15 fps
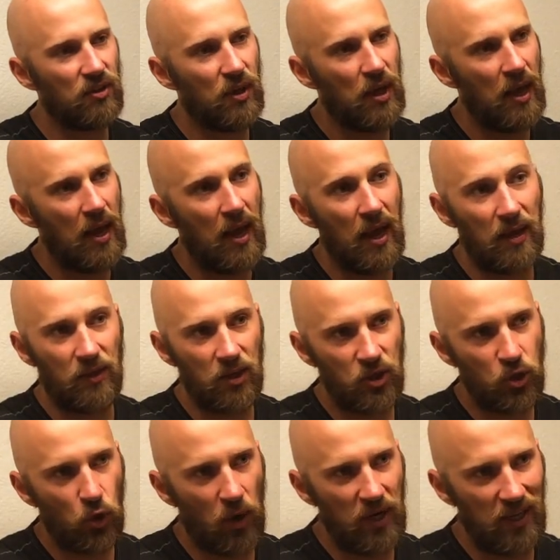and this
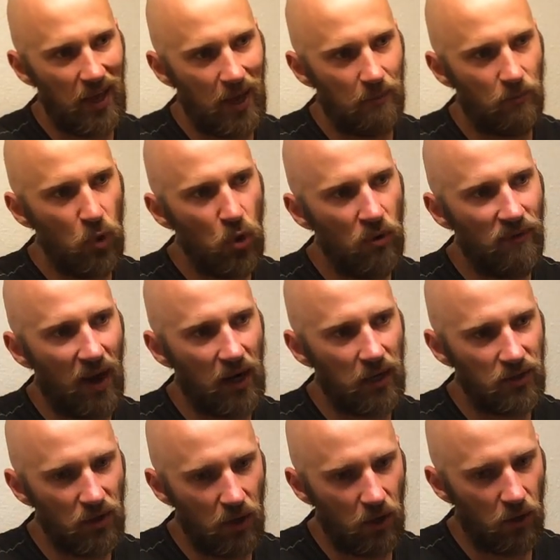joint can't move on its
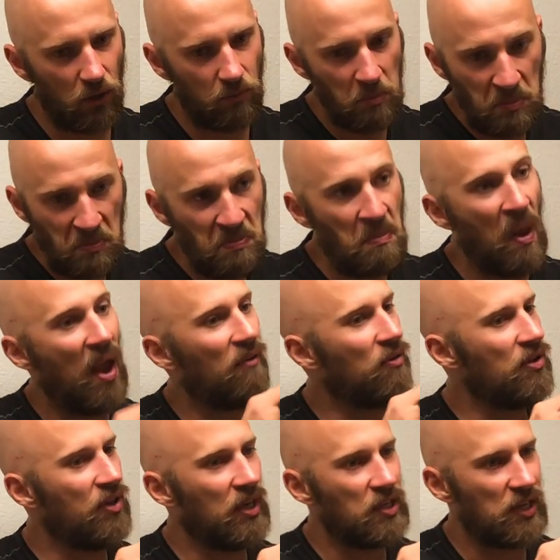own,
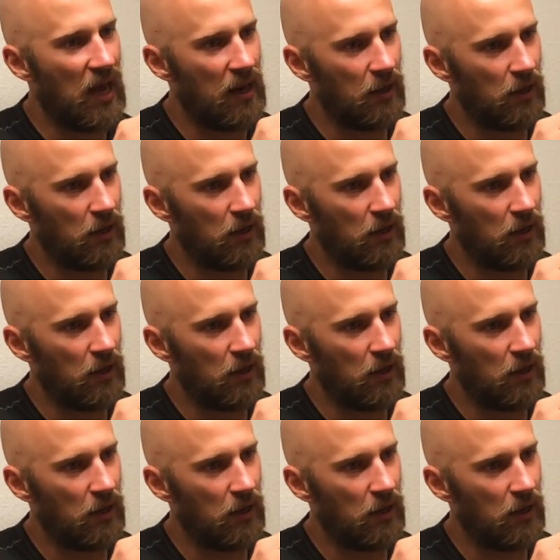everything's got to go